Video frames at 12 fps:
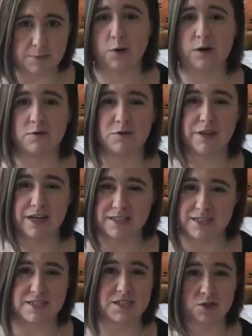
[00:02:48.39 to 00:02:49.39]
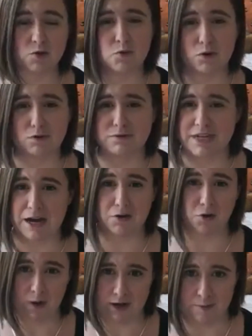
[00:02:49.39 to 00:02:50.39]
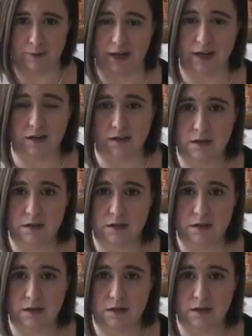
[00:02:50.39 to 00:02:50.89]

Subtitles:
however they did still roll down quite a bit.